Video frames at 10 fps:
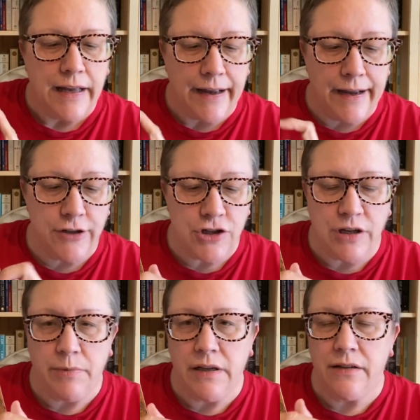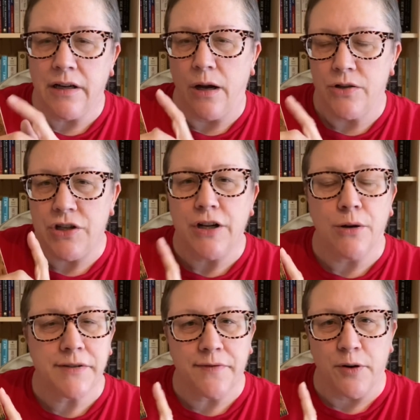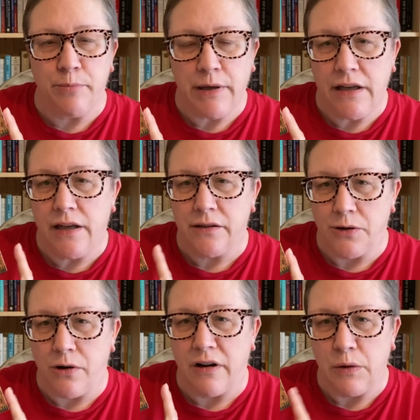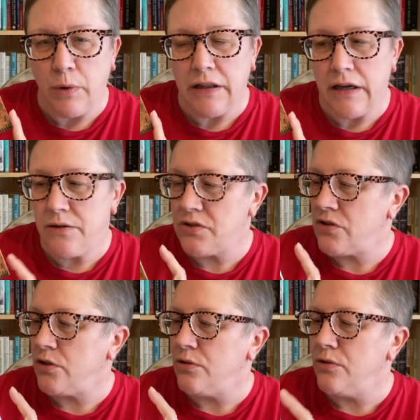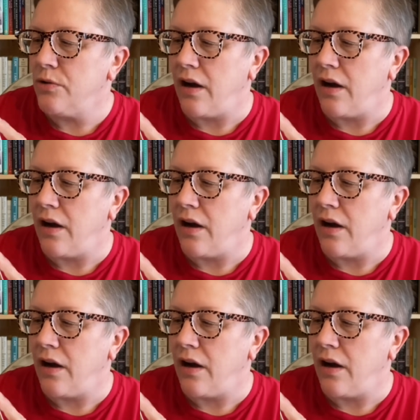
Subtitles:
And she goes from being Laura Willows to